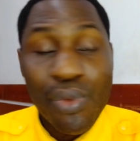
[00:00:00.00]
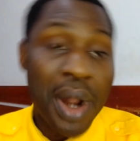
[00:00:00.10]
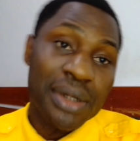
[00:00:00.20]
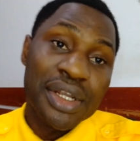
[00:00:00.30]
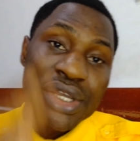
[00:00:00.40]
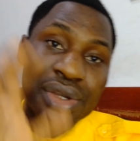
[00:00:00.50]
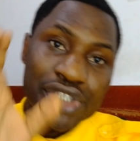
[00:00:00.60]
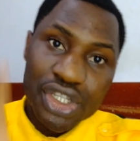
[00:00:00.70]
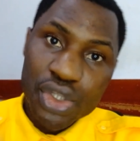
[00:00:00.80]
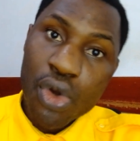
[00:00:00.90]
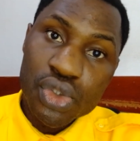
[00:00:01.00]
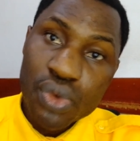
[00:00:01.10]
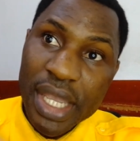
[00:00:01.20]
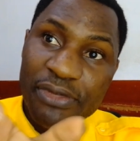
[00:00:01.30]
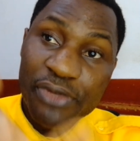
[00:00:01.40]
Well, just go
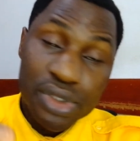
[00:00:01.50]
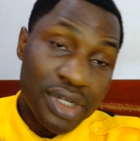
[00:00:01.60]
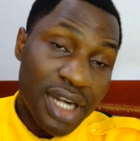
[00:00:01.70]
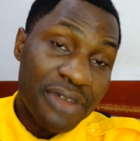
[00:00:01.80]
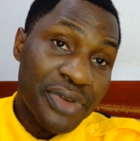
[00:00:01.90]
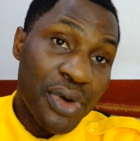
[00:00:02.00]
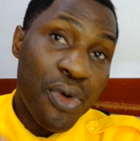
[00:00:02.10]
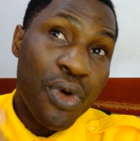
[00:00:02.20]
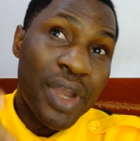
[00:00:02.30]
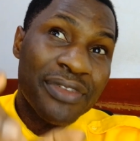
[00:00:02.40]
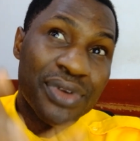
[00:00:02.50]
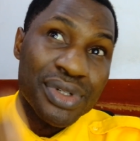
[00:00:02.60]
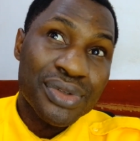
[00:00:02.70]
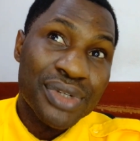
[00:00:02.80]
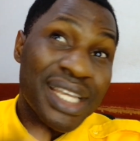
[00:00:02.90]
to a photograph or
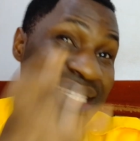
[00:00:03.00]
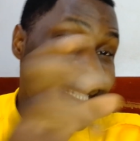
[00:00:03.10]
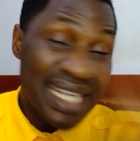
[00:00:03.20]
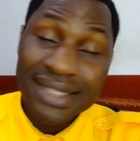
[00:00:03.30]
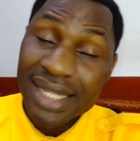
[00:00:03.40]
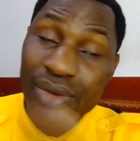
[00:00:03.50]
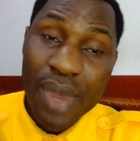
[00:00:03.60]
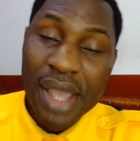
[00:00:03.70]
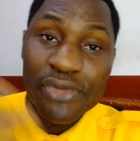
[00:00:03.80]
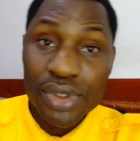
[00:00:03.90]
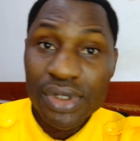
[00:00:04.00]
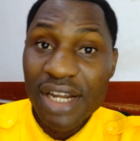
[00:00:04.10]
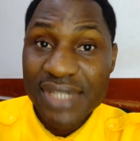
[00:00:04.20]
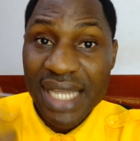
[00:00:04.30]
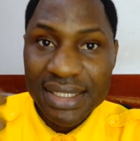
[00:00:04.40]
a center where
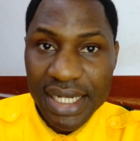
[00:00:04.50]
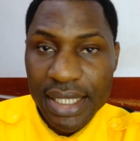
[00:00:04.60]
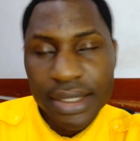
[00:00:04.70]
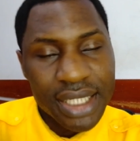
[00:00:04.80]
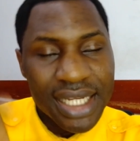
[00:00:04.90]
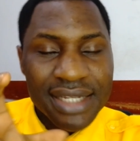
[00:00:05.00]
photographs are taken.